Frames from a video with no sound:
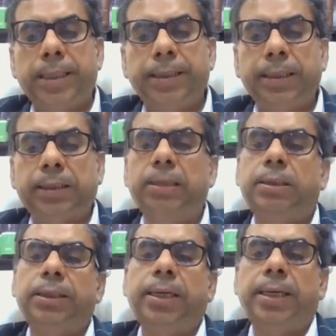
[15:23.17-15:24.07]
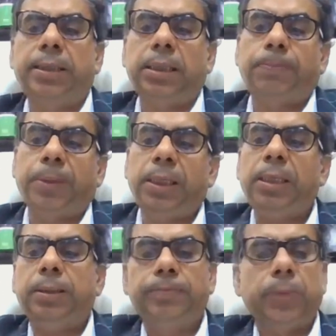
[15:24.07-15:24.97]
then it is considered as a
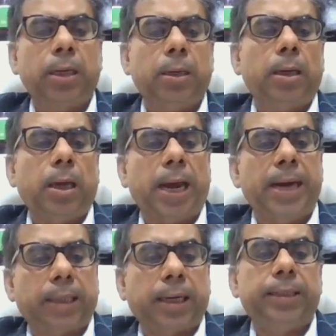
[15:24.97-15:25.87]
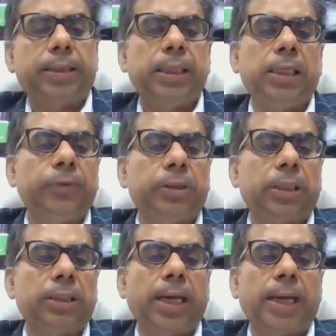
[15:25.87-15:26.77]
PE, and the country in
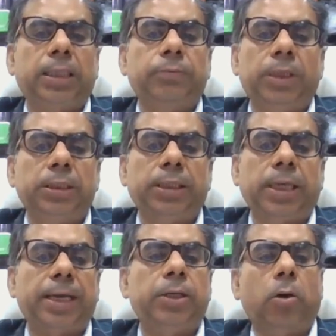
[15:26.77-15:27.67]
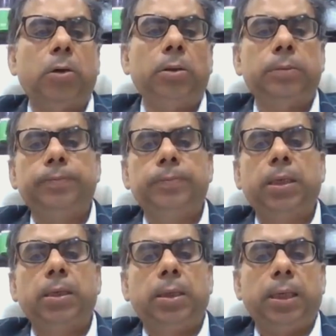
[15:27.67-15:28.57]
which such activity is carried on
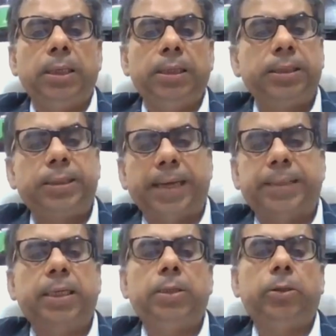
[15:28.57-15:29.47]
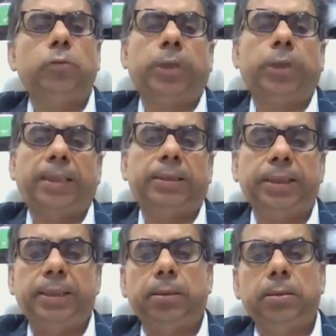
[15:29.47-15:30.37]
is entitled to
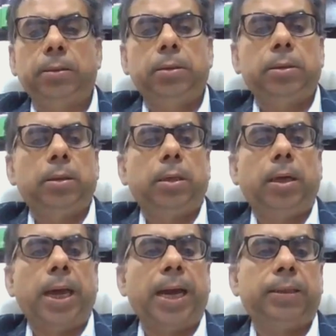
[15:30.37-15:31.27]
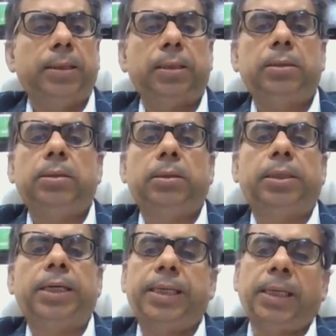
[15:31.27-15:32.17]
tax it at the
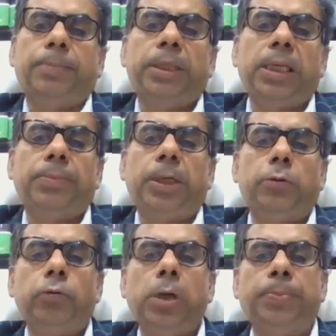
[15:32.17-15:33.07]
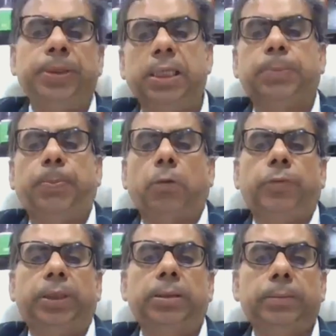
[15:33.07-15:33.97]
rate applicable to a business
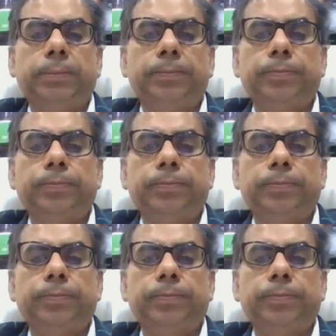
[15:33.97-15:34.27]
profit.